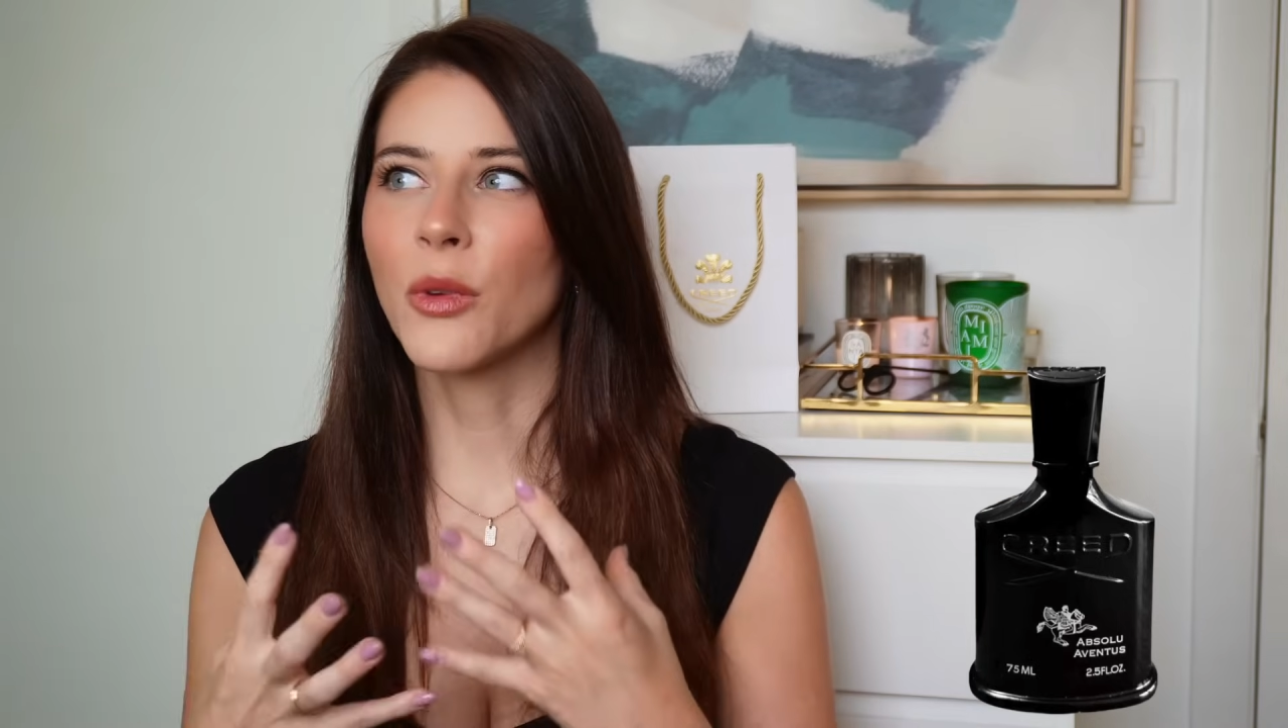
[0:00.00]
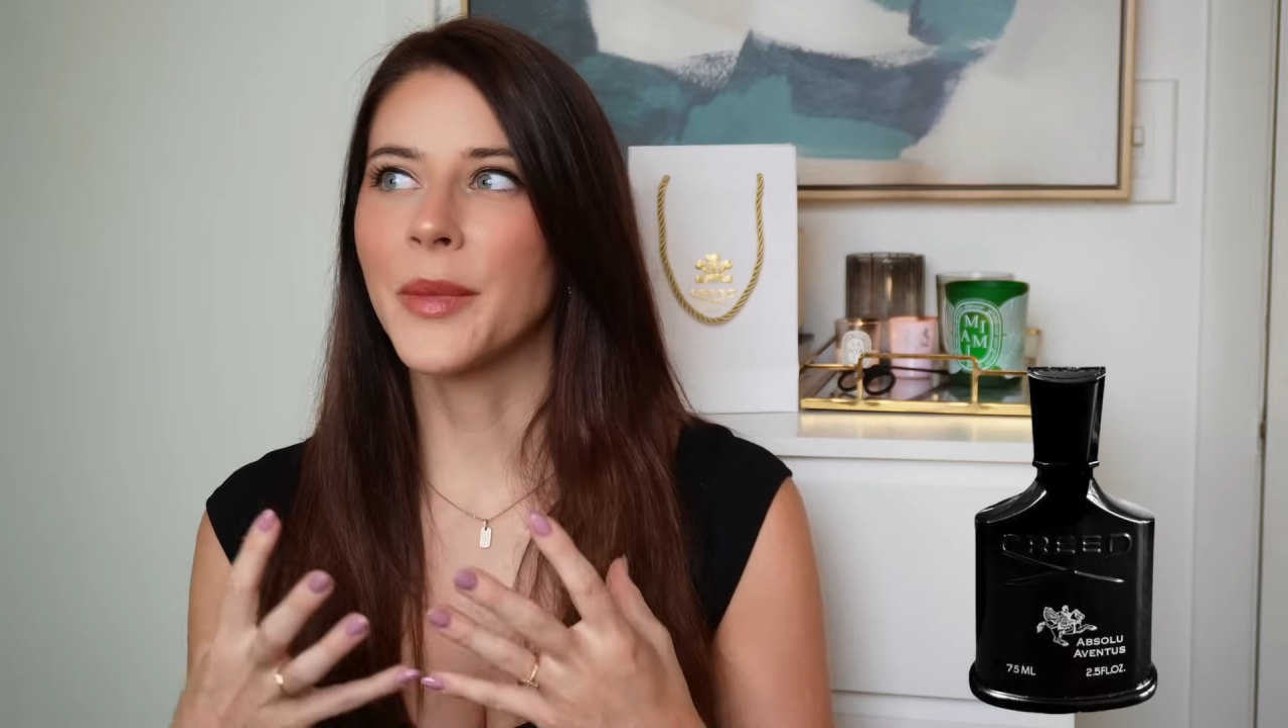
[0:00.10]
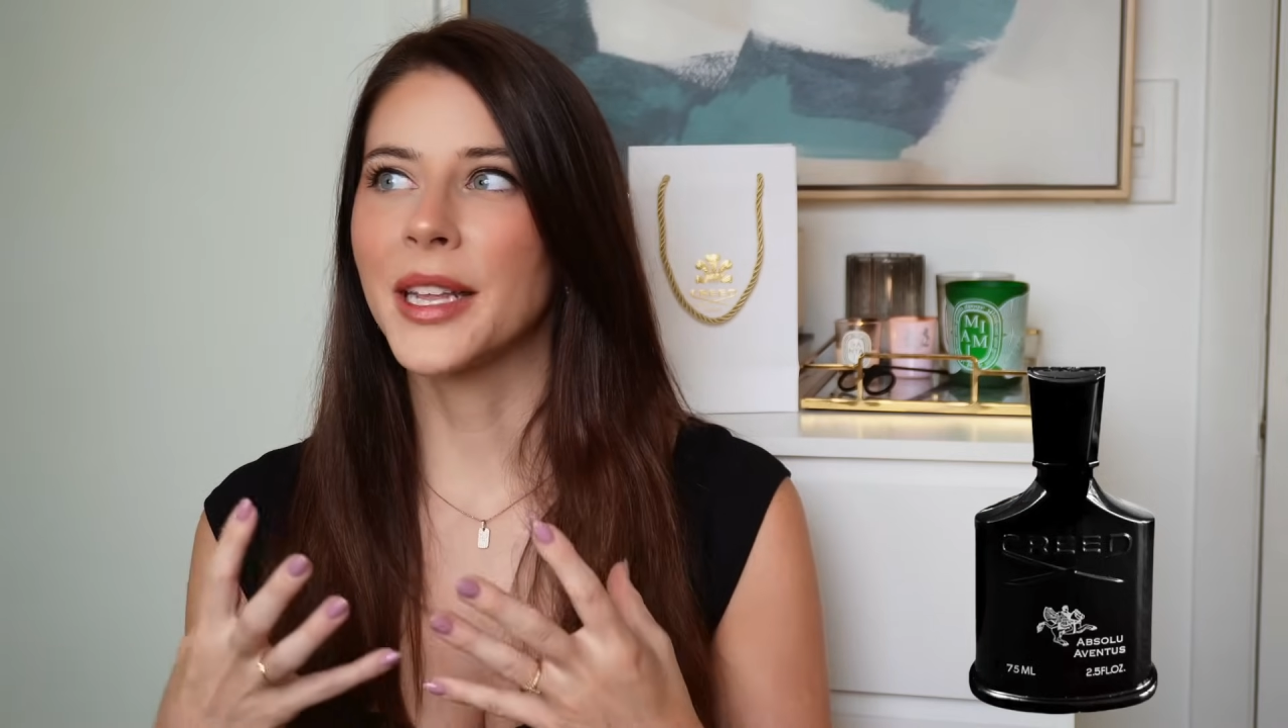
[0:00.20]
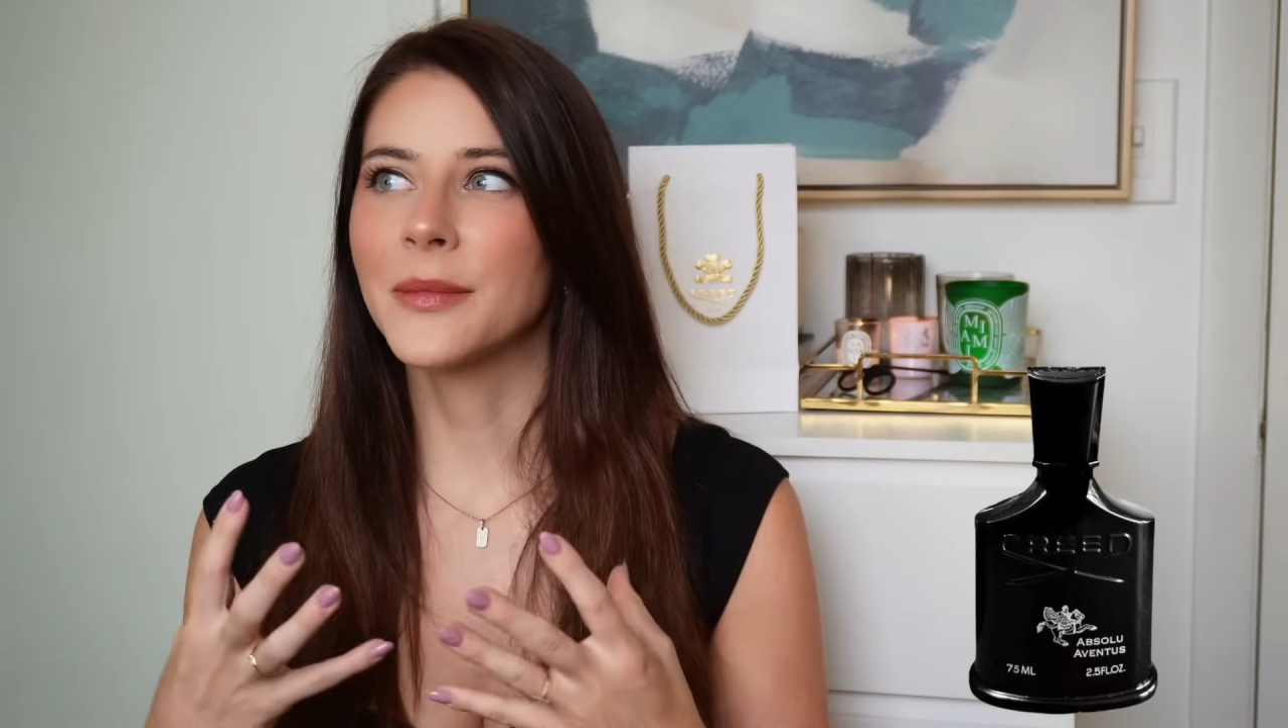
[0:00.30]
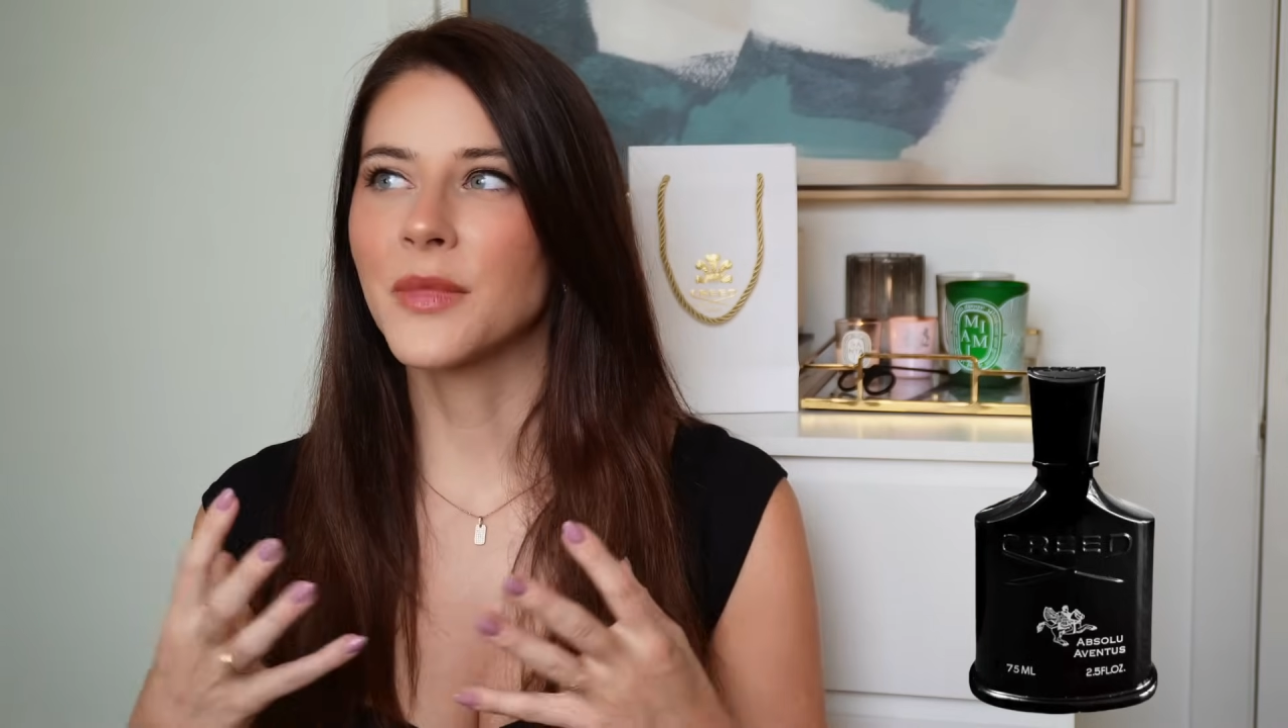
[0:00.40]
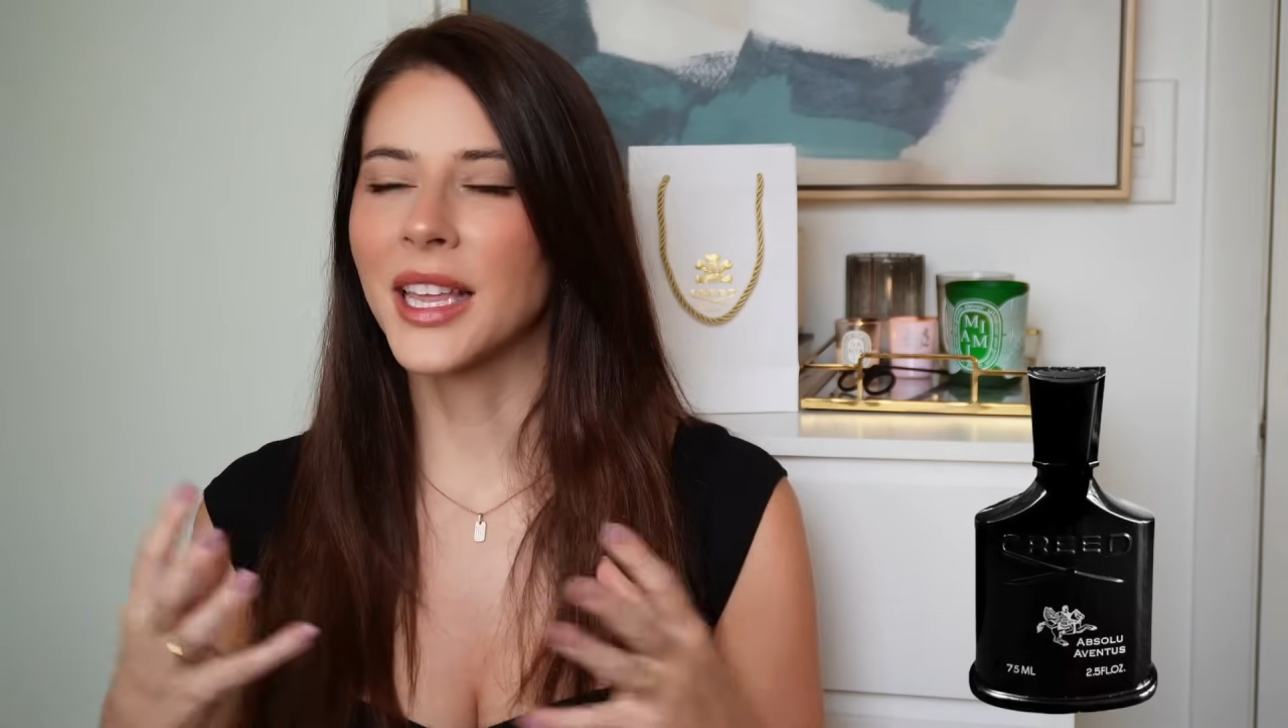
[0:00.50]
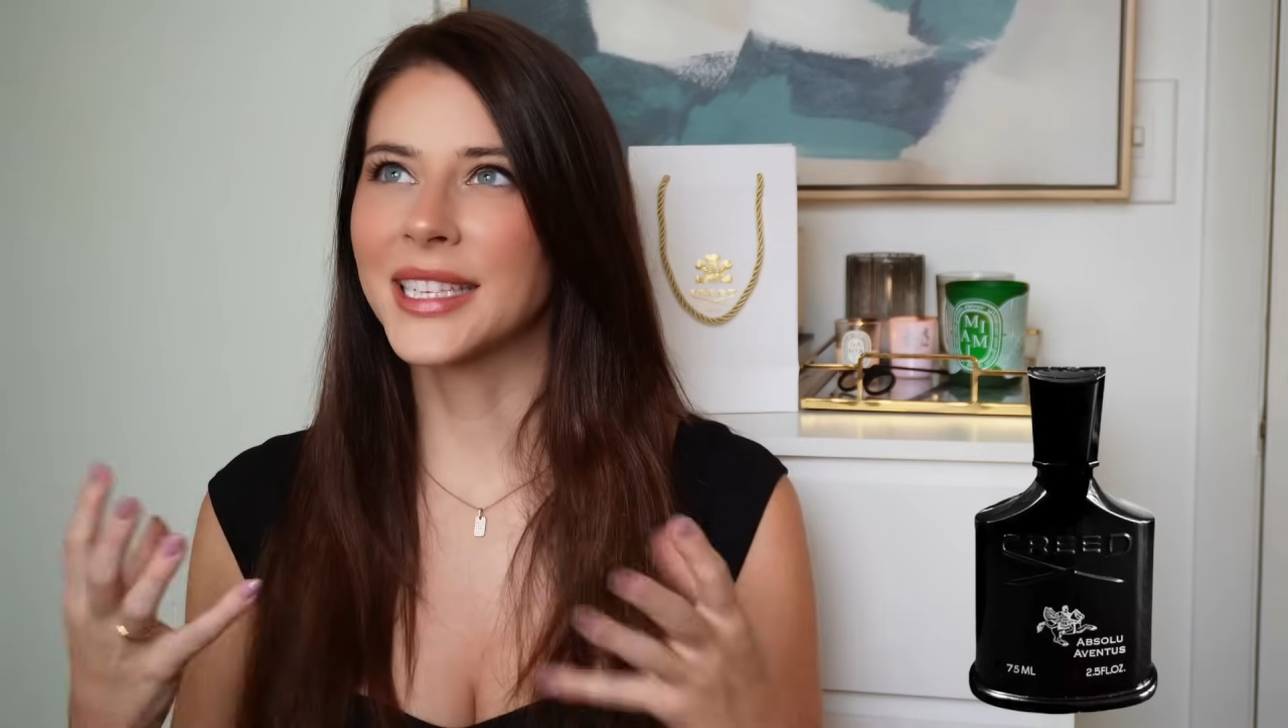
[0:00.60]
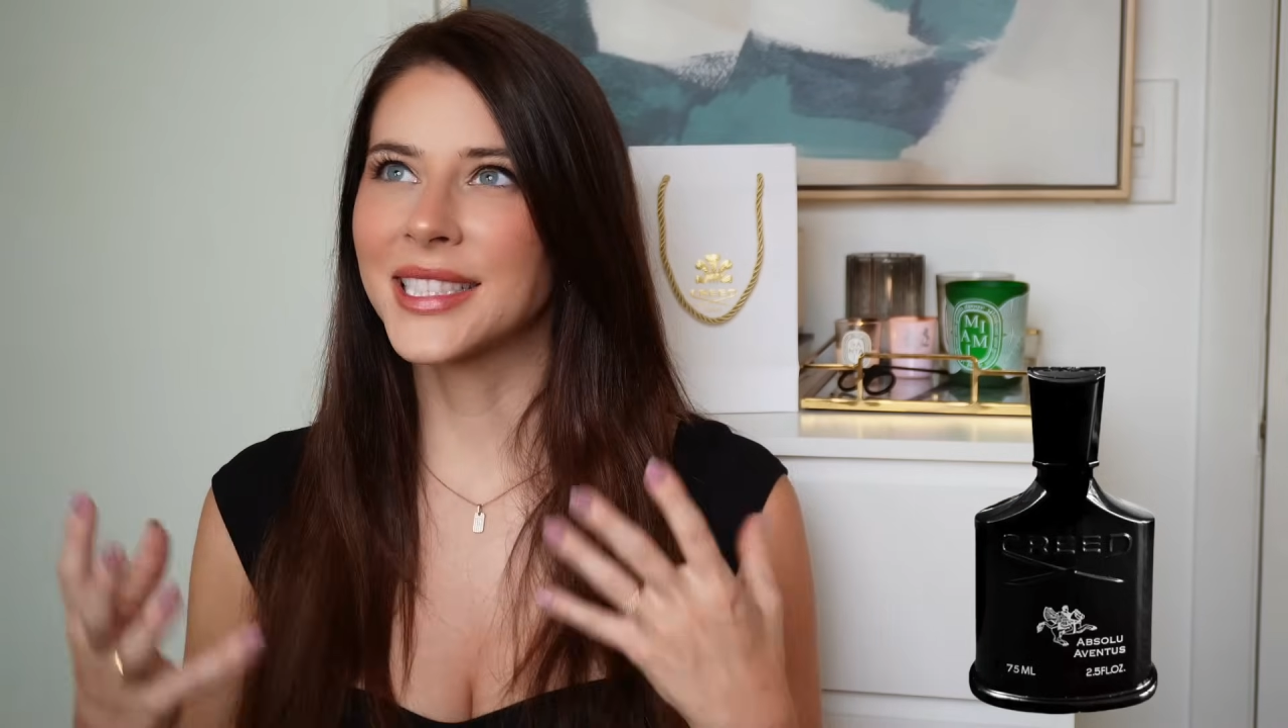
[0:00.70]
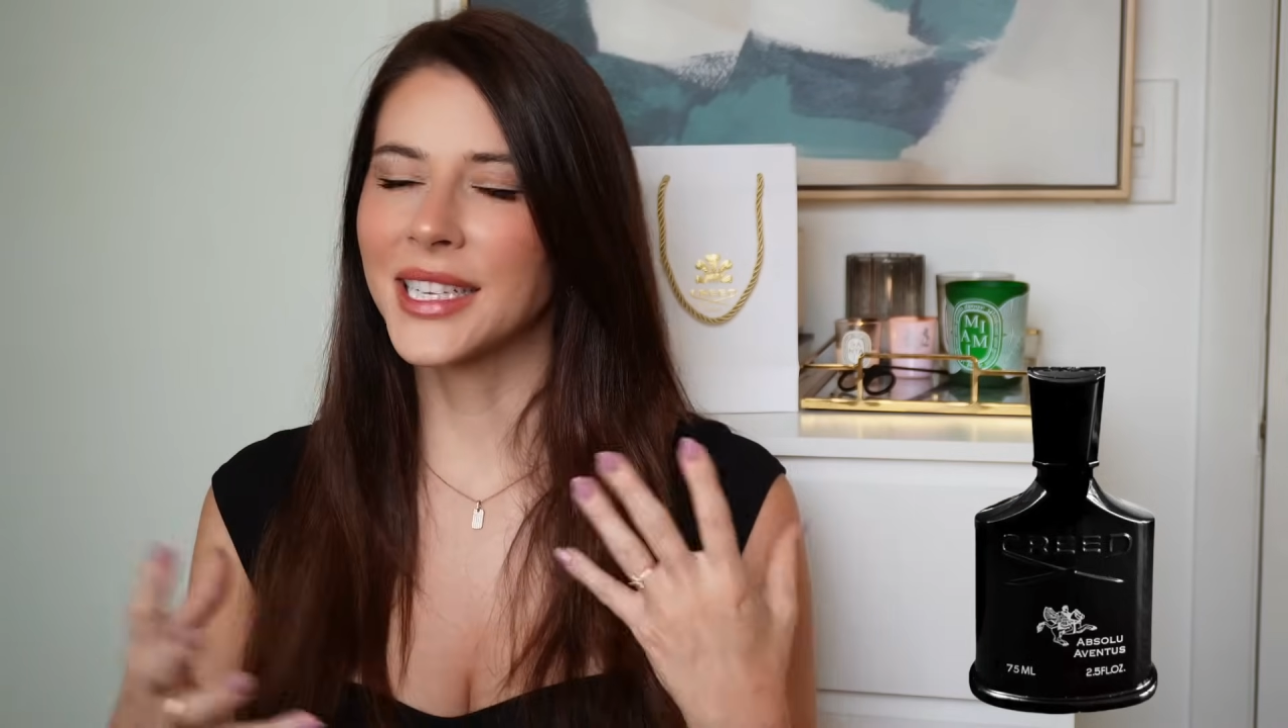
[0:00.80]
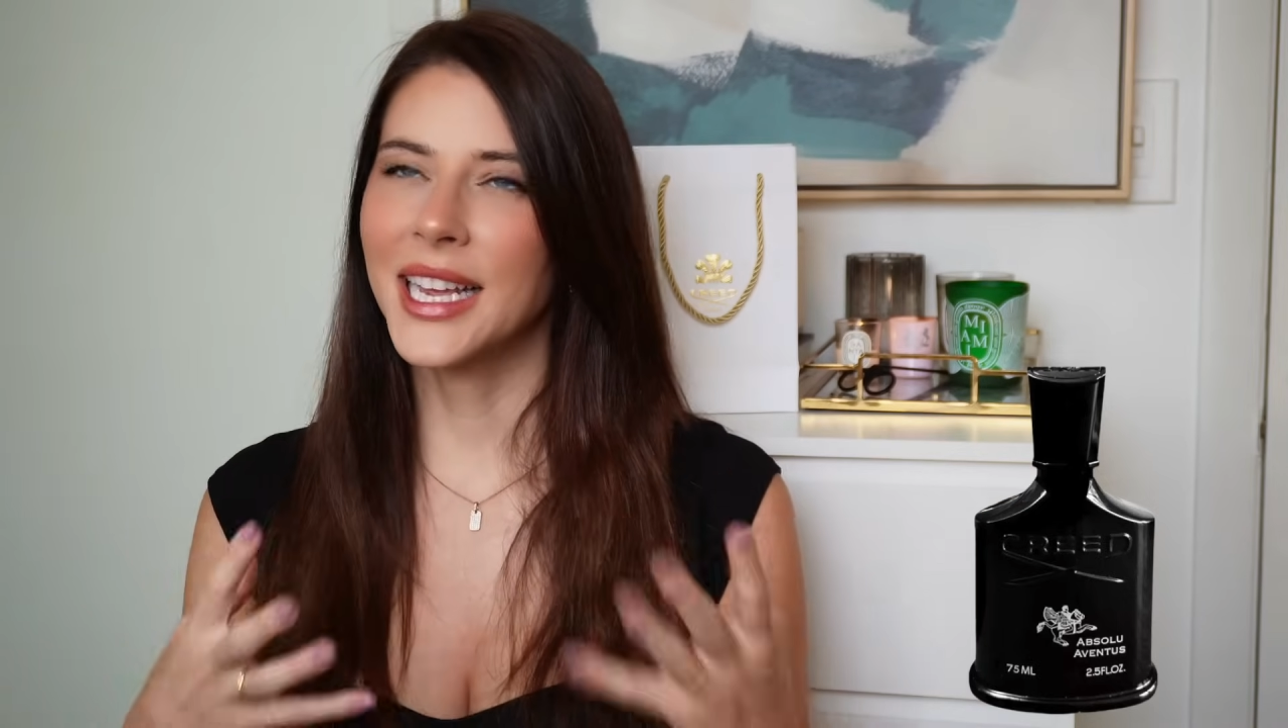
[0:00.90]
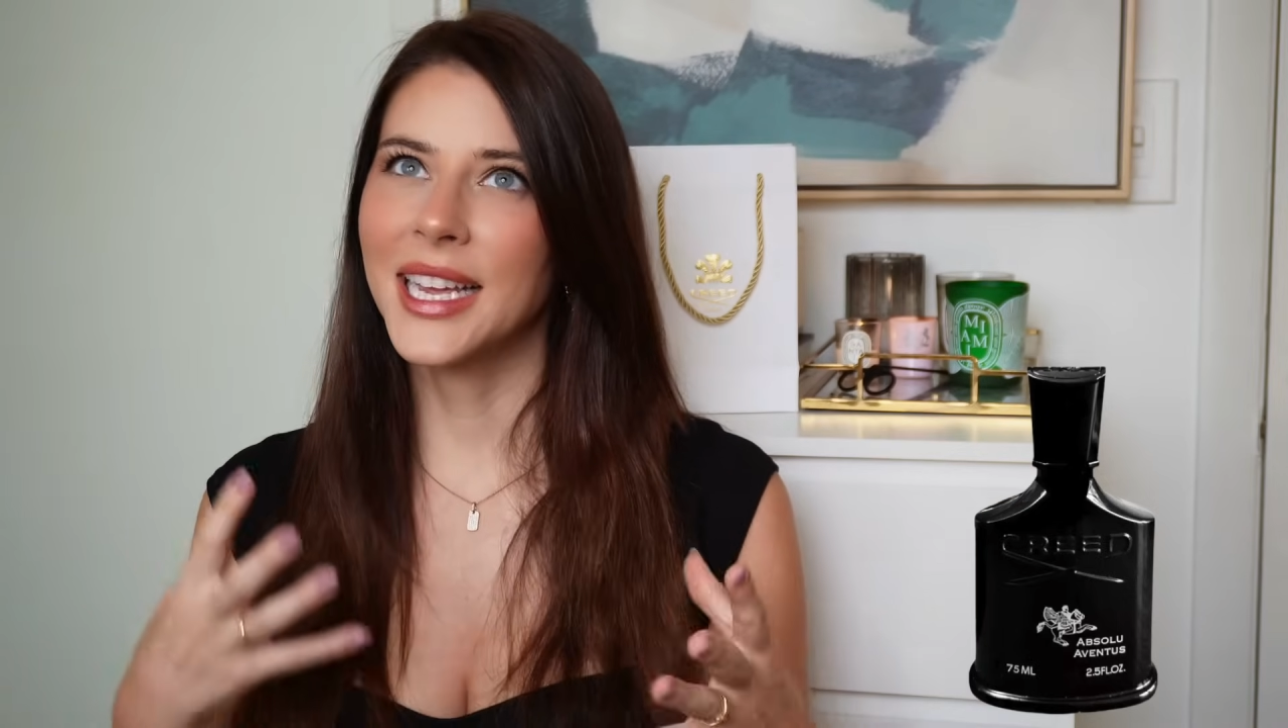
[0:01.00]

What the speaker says: women, like it's